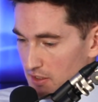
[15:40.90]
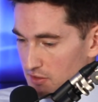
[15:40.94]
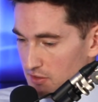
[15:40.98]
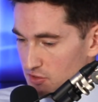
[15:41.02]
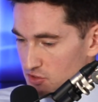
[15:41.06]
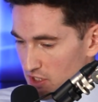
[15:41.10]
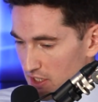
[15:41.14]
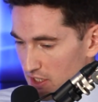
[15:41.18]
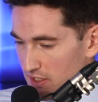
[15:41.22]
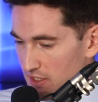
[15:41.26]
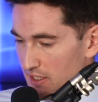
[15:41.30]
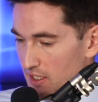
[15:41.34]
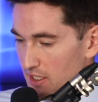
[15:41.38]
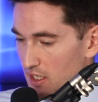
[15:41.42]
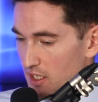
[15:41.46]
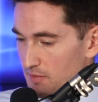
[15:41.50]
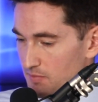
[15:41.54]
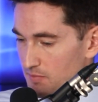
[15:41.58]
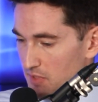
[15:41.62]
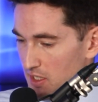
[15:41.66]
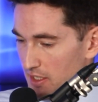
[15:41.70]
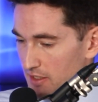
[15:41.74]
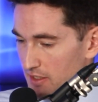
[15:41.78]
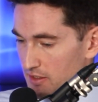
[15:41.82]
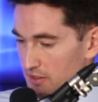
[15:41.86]
Gen AI
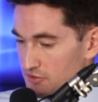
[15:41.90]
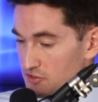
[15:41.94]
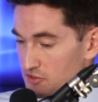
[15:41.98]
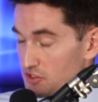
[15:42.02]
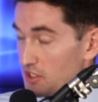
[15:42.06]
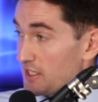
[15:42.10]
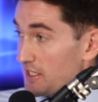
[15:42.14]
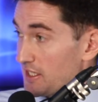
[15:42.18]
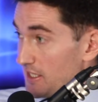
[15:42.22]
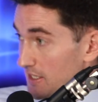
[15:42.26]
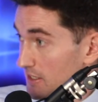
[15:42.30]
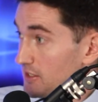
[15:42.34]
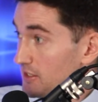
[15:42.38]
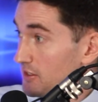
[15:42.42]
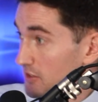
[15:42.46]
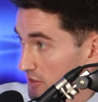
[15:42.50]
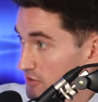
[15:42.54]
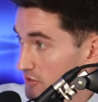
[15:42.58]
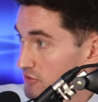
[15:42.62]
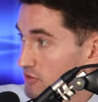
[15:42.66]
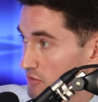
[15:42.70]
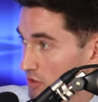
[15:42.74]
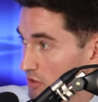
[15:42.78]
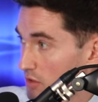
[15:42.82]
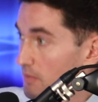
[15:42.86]
pilots in
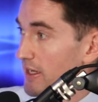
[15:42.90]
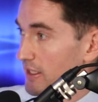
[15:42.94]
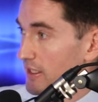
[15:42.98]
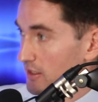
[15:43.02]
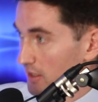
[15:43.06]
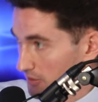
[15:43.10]
this domain,